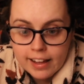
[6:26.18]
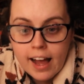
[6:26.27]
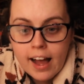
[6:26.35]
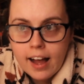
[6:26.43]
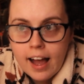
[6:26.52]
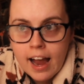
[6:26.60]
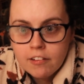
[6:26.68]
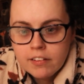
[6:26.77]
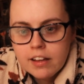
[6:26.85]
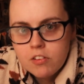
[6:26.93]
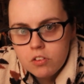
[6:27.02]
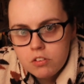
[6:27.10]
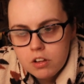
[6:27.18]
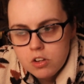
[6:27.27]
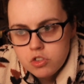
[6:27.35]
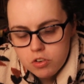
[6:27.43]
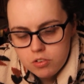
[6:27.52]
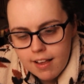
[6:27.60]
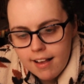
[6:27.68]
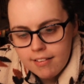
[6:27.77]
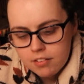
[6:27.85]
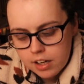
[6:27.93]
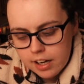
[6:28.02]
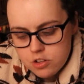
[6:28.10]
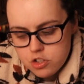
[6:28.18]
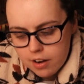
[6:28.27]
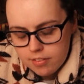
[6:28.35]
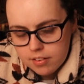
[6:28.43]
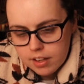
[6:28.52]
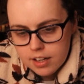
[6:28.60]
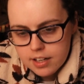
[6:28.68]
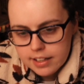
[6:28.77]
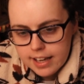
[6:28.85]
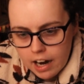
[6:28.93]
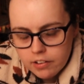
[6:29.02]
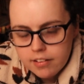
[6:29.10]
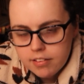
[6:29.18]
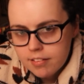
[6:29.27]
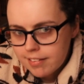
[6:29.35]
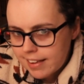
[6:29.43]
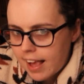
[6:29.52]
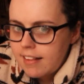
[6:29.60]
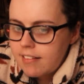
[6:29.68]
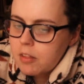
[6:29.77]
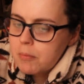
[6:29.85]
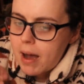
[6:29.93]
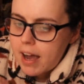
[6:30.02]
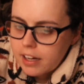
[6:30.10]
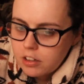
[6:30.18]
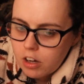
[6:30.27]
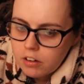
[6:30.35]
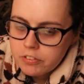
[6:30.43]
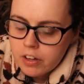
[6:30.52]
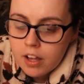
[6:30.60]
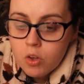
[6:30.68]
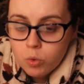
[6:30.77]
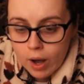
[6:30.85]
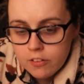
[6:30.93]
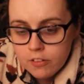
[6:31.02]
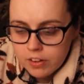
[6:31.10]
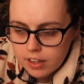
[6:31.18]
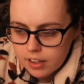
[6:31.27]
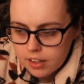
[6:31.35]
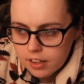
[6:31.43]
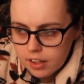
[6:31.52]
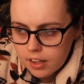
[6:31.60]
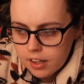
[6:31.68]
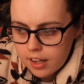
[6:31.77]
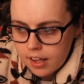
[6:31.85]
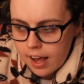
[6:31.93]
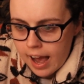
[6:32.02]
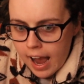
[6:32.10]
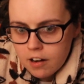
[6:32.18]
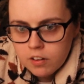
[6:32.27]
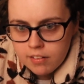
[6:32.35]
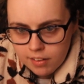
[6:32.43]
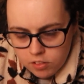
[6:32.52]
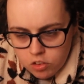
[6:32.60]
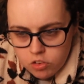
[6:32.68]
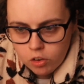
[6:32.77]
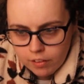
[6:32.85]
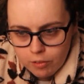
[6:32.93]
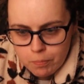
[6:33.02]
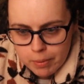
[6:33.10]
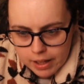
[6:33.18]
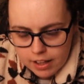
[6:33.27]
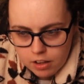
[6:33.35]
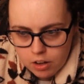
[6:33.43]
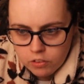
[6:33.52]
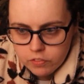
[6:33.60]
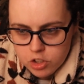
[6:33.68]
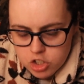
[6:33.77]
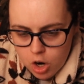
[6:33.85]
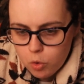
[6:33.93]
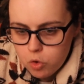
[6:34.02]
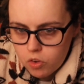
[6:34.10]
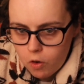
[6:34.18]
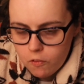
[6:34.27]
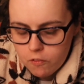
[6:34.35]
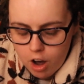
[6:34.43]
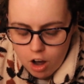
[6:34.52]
Harry is just as an interesting character to get into the mind of. So I think Harry is like the strongest bit of the show so far for